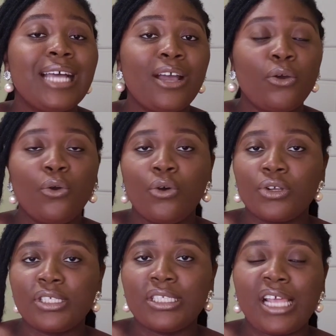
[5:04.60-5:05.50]
that
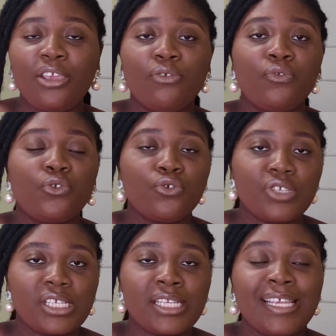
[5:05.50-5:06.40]
course that you've
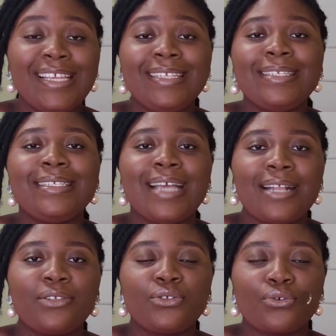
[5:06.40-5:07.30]
chosen in
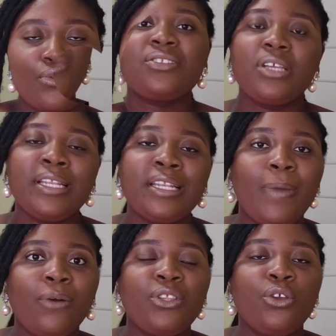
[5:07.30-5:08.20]
that school. When you're talking
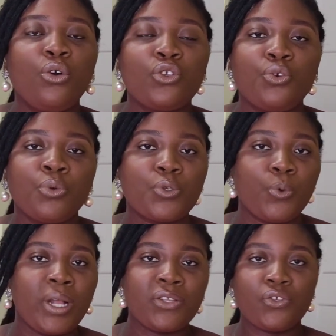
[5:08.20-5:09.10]
about the course you want to
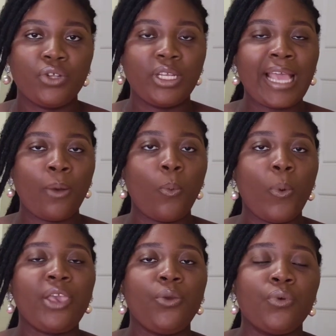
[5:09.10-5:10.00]
go and study and
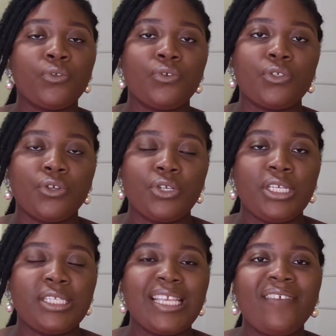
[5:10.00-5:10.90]
why you want to study
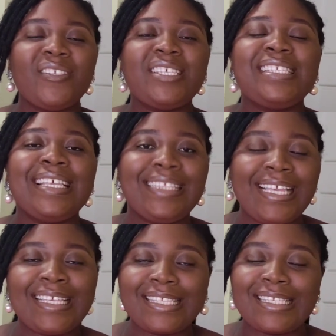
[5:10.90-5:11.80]
it, you have to say
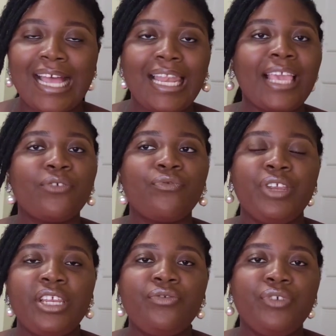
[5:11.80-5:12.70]
things that like
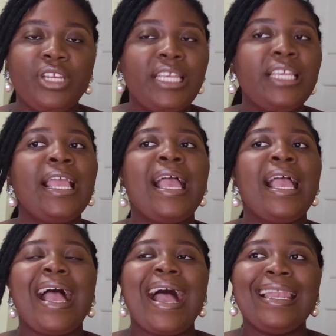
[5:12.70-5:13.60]
really
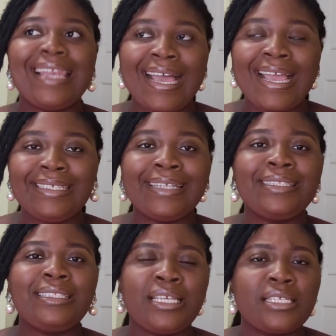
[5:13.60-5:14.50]
align,
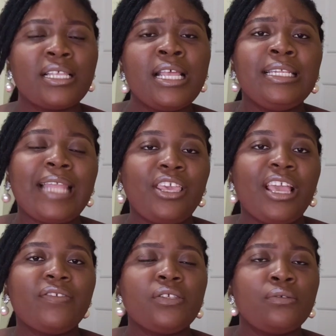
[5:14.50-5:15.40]
and things like you
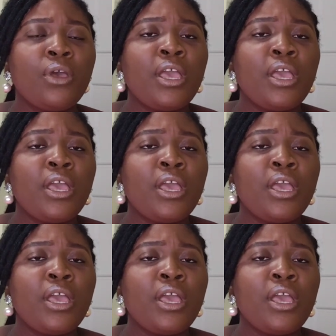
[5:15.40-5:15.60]
have to,